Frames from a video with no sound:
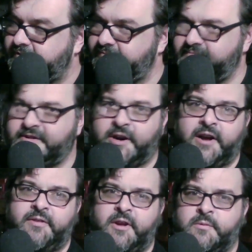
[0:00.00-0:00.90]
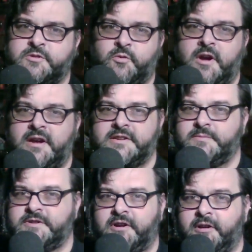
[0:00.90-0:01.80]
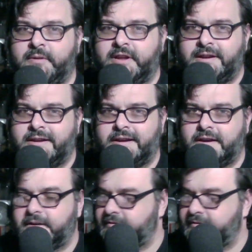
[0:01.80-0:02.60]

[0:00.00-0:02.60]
Sorry, I thought it was a Roz. It was talking about the NDA.